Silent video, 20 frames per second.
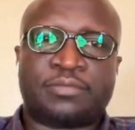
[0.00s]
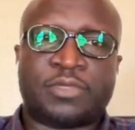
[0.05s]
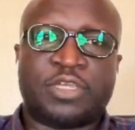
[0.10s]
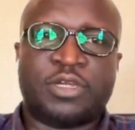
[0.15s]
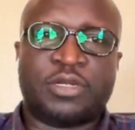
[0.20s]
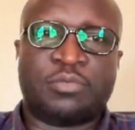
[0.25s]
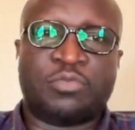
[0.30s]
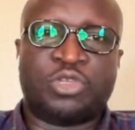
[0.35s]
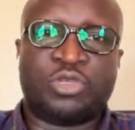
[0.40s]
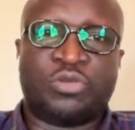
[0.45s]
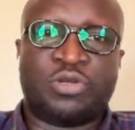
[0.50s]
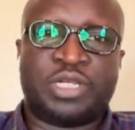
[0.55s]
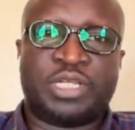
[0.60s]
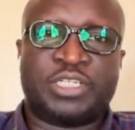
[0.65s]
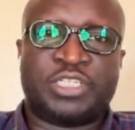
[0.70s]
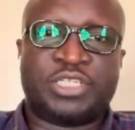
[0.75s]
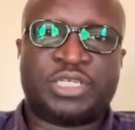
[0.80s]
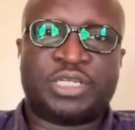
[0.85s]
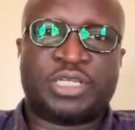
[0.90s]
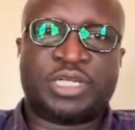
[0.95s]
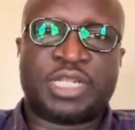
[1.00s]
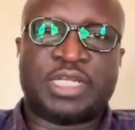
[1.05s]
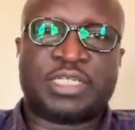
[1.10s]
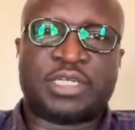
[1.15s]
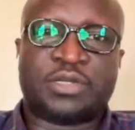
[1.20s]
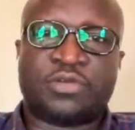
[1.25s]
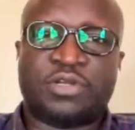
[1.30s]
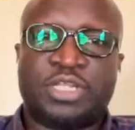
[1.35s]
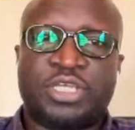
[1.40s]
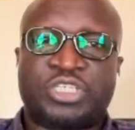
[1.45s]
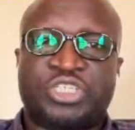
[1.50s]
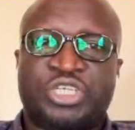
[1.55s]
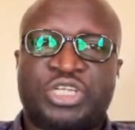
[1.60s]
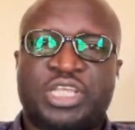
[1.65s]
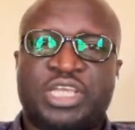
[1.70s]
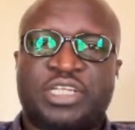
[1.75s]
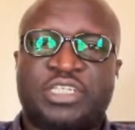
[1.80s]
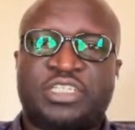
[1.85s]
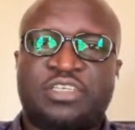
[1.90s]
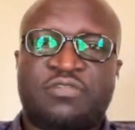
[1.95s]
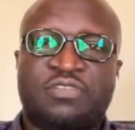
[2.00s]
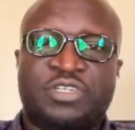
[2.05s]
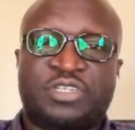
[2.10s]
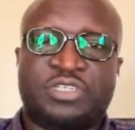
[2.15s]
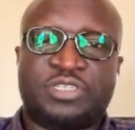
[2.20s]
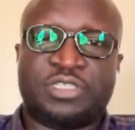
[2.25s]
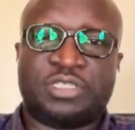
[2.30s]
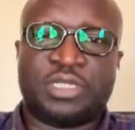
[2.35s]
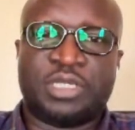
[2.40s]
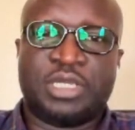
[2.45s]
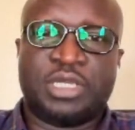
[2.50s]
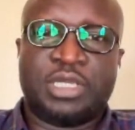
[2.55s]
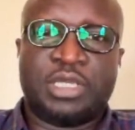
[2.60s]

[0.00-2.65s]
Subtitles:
remunerating data collection activities,